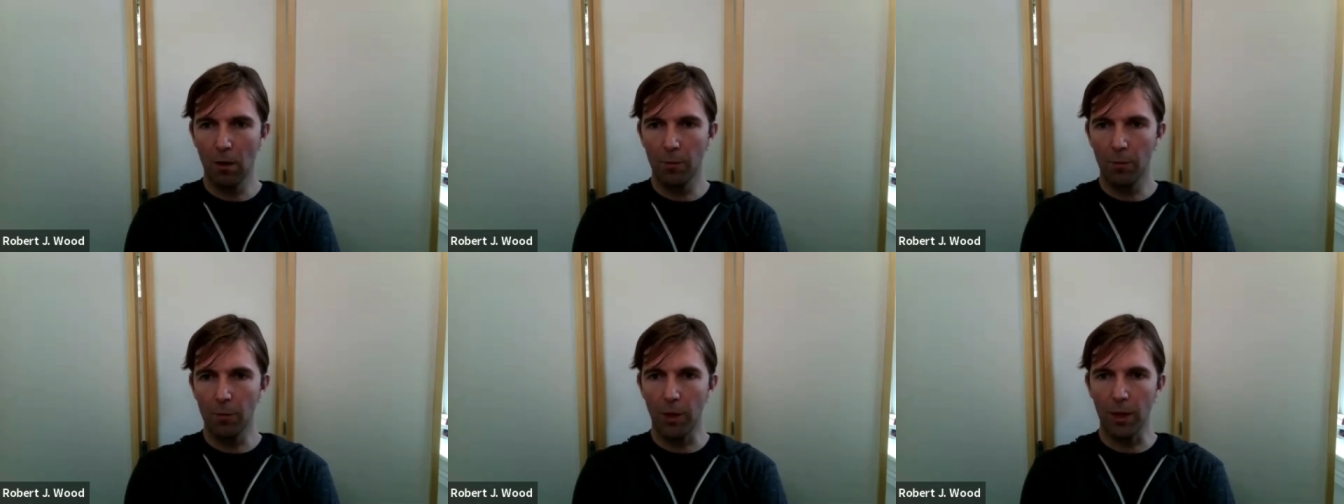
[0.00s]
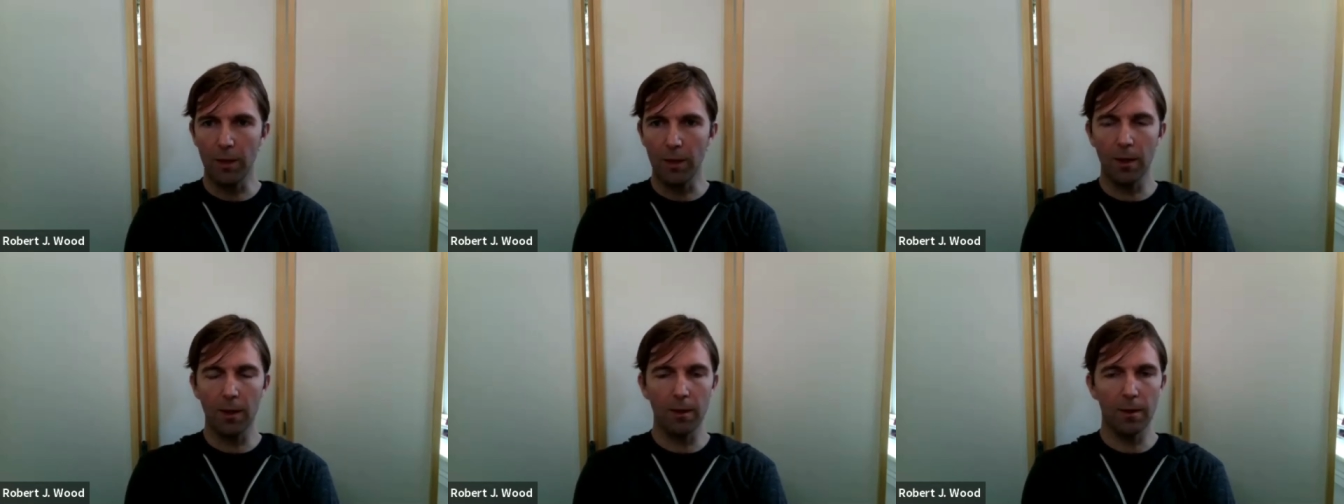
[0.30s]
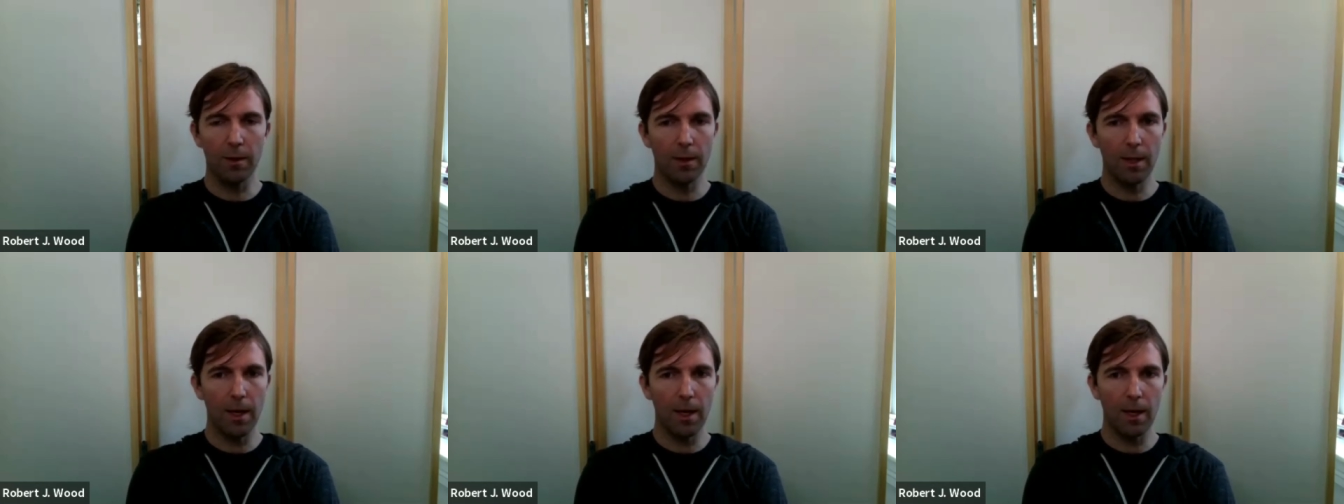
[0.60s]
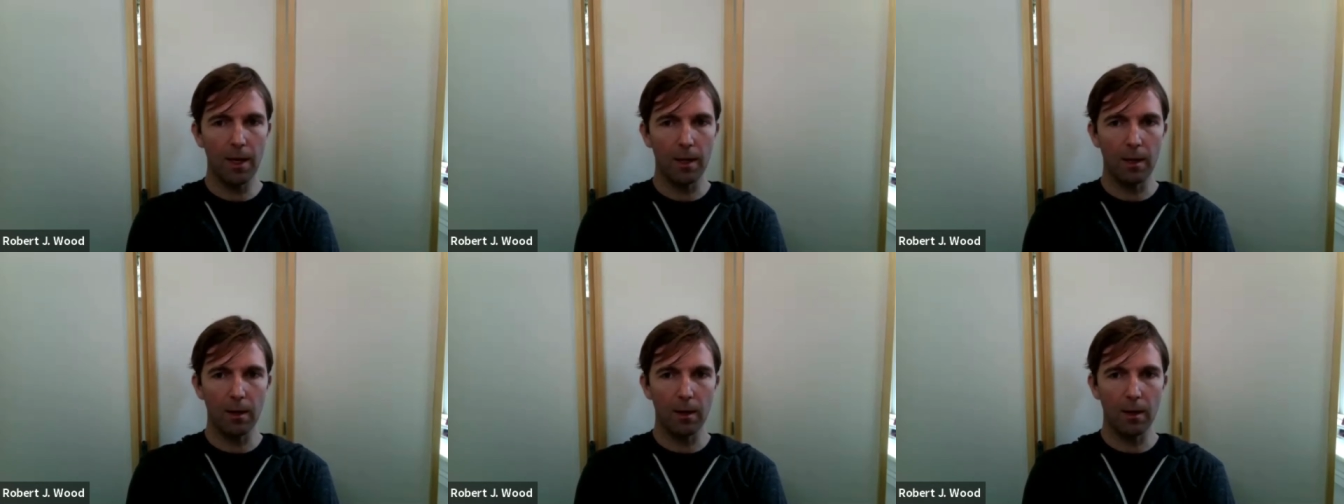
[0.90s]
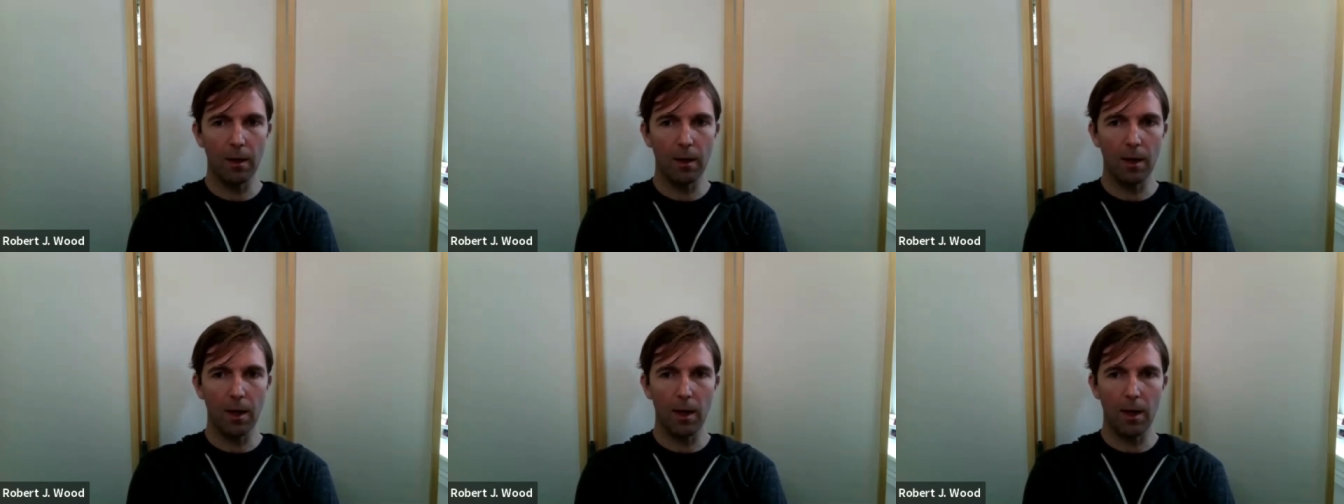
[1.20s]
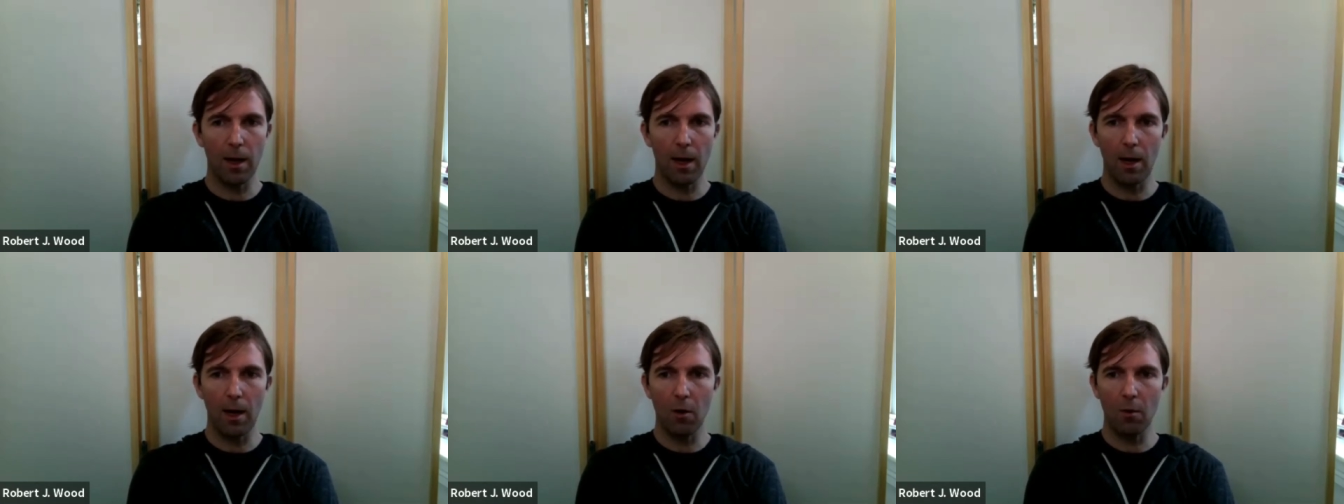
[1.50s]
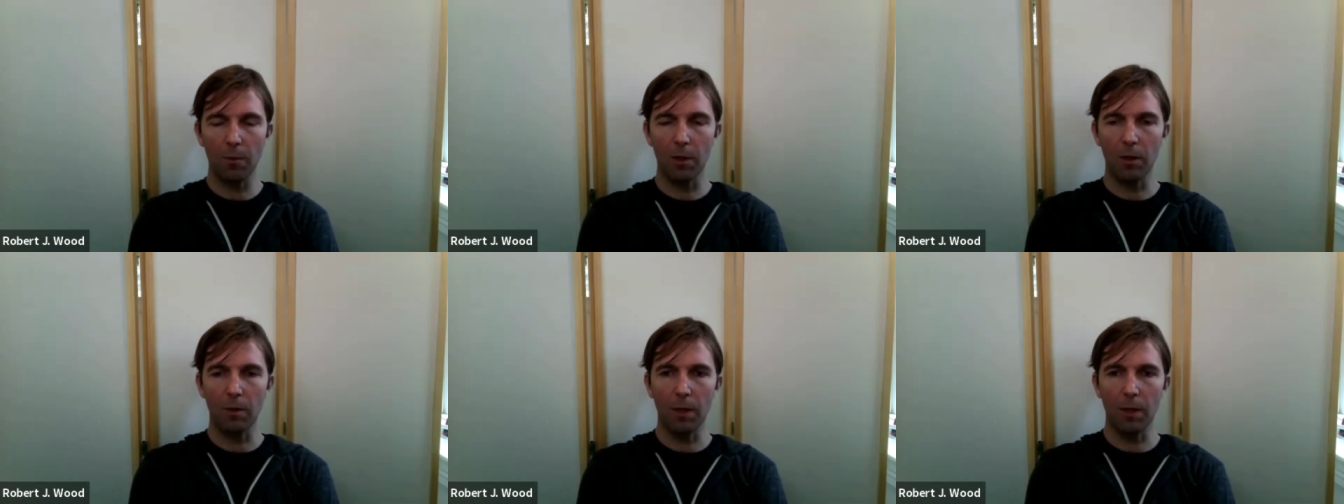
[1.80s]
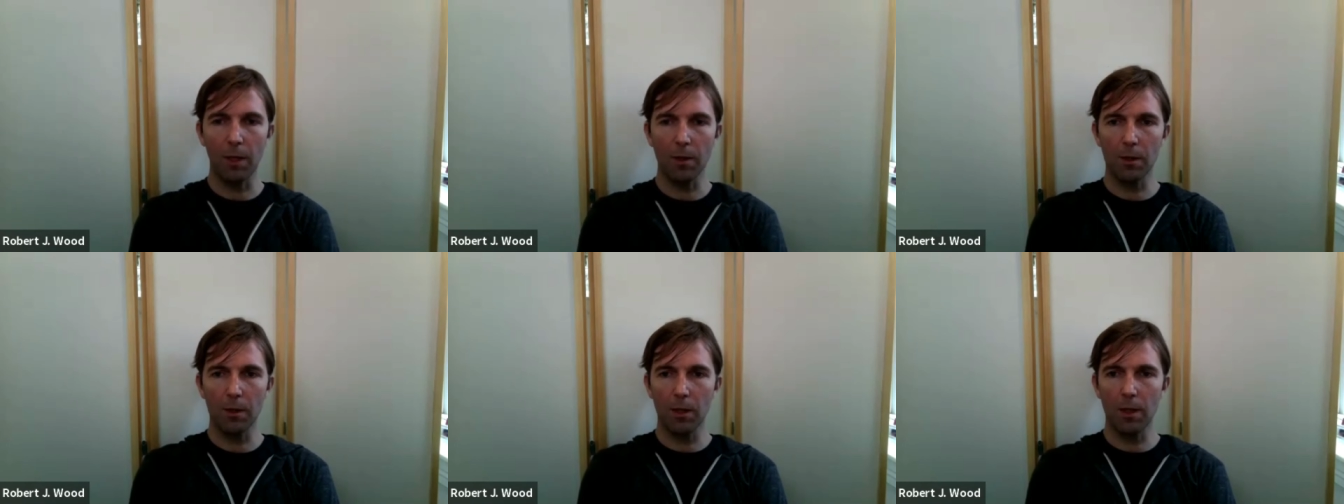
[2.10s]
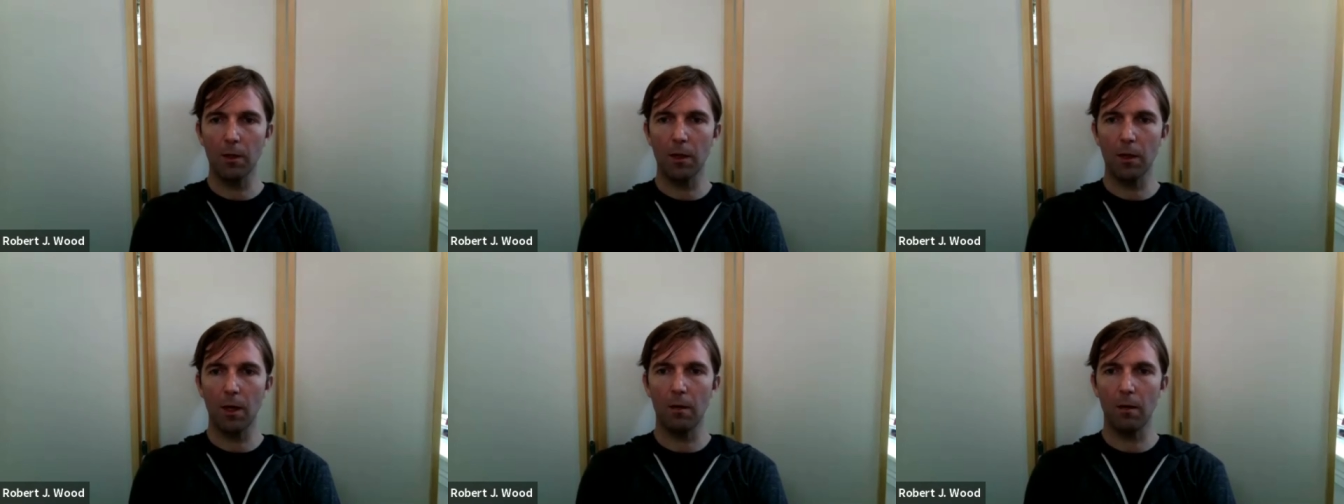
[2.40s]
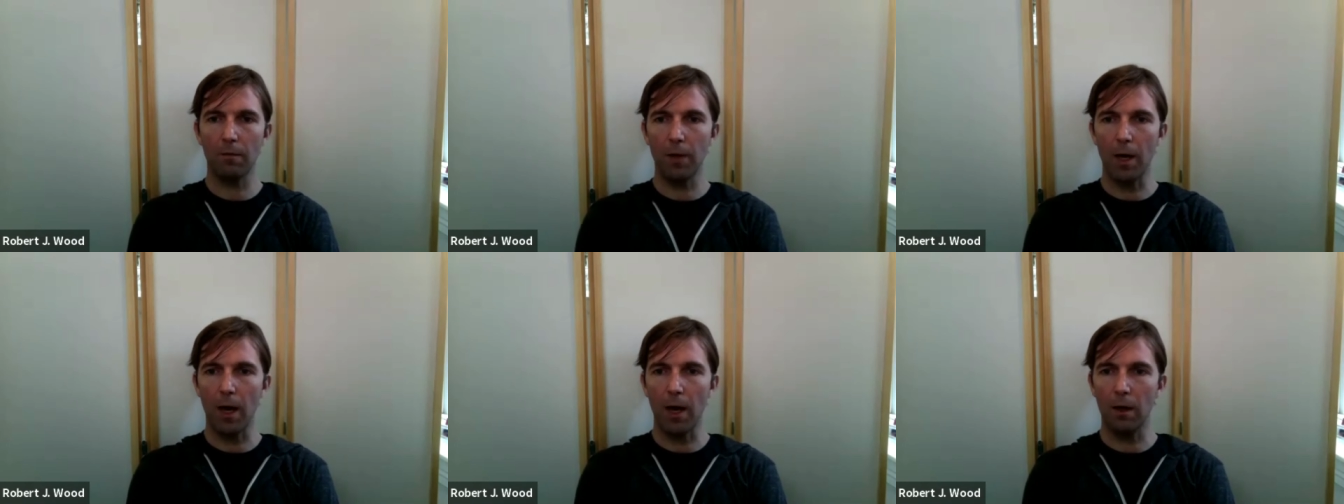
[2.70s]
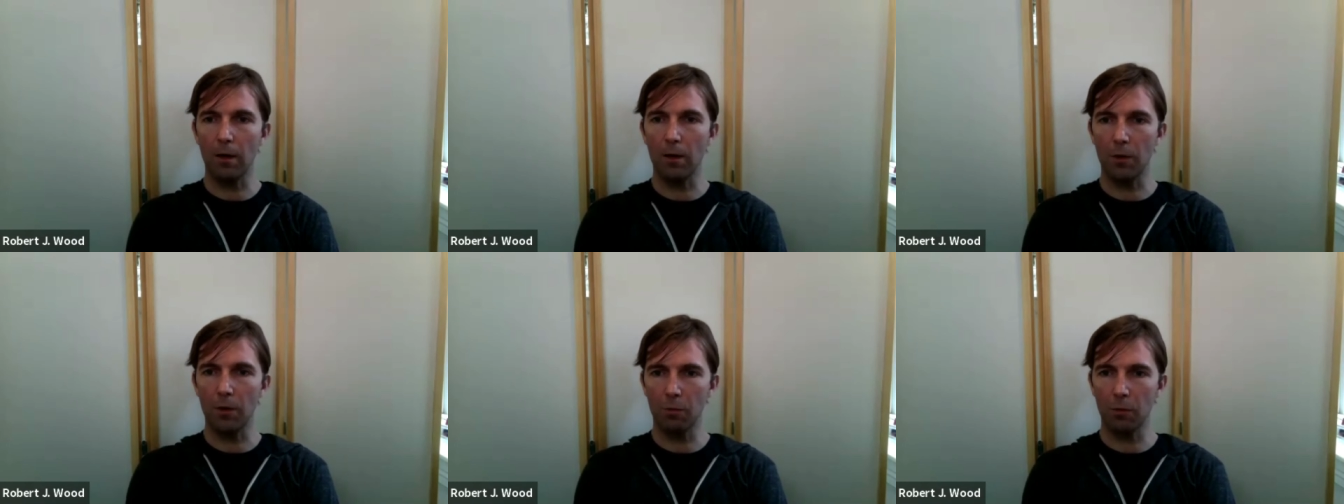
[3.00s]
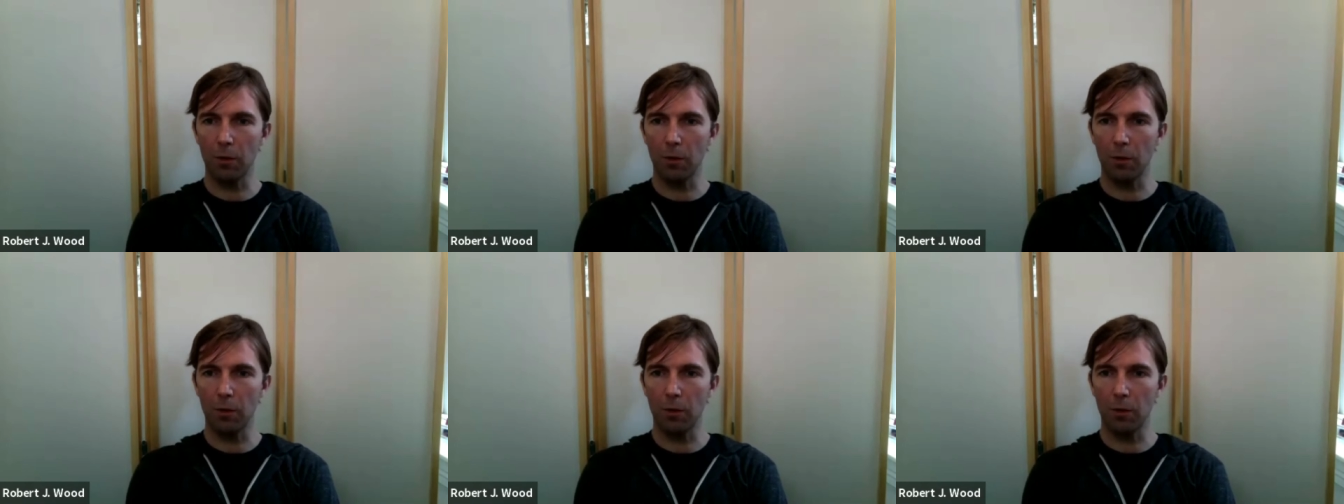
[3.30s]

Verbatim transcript: But at the end of the day, how I'm going to make sense out of that is,